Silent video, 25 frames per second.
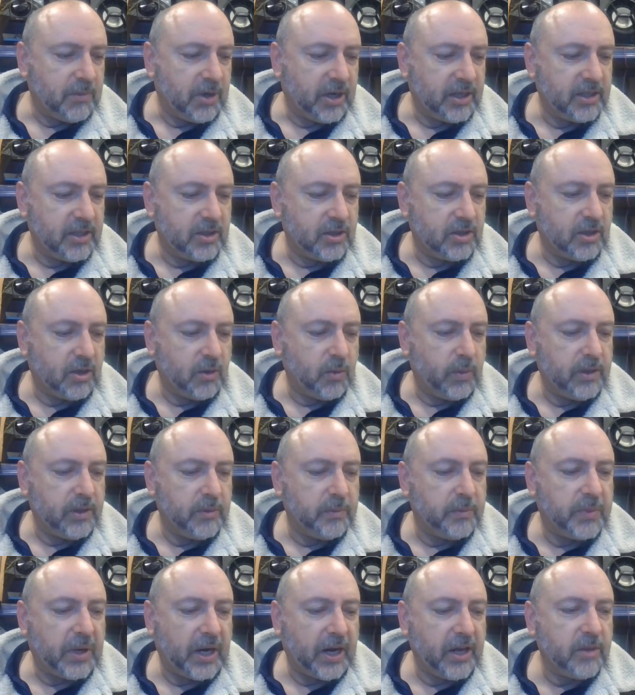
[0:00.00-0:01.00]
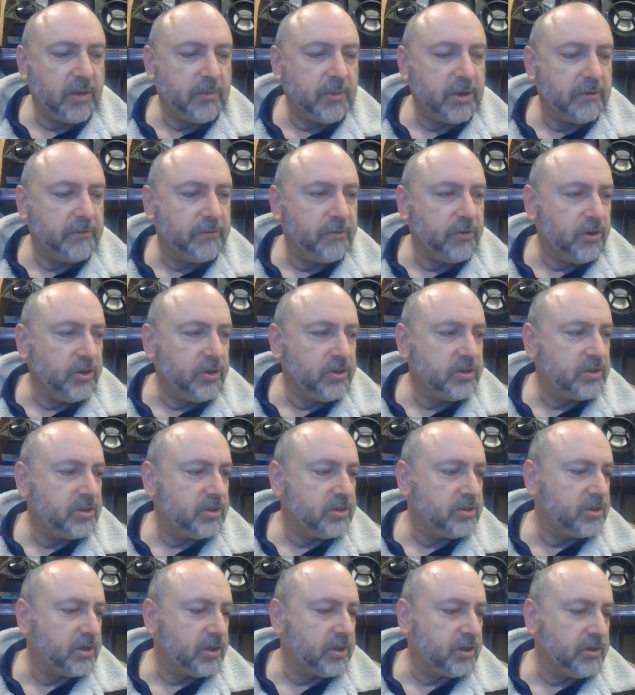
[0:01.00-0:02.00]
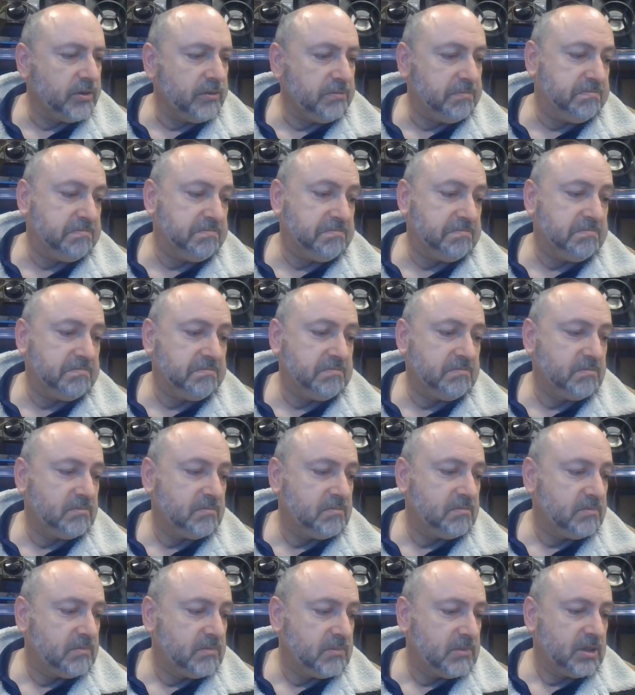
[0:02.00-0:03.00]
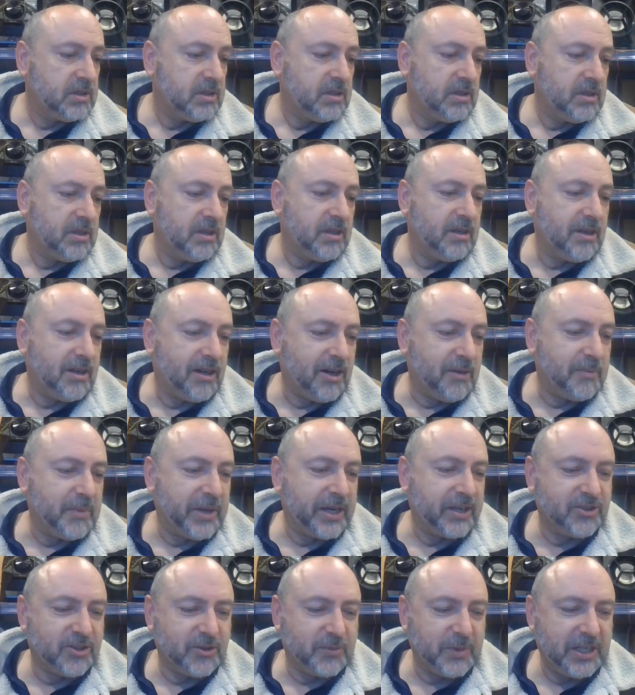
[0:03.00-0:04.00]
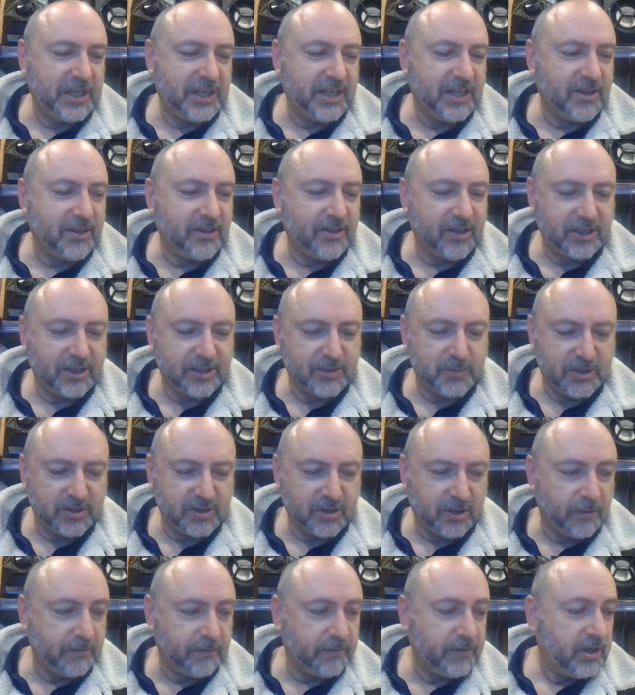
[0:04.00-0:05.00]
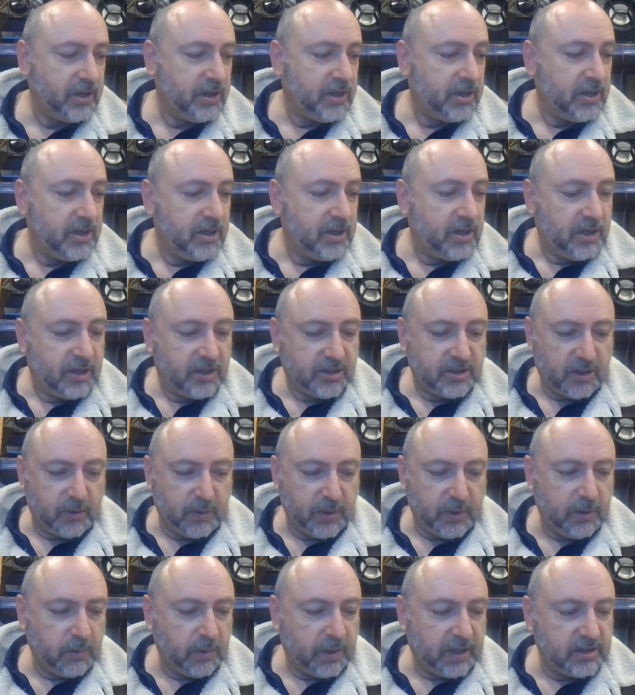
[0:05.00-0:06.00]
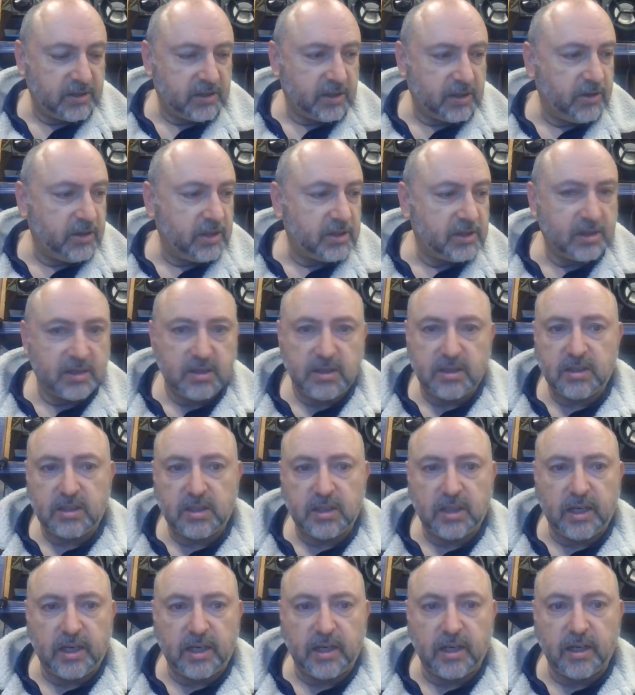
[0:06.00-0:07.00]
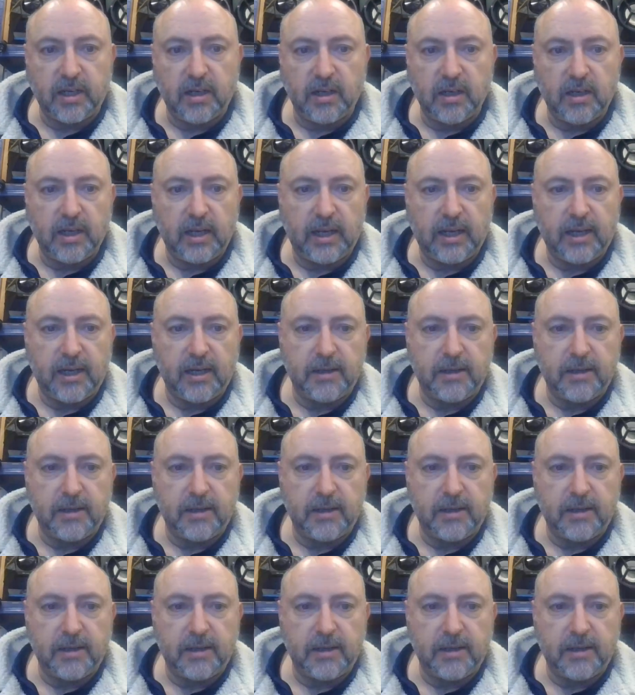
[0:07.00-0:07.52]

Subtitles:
I didn't know where to buy them at first, so I make so many other things myself. So anyway, so this is a little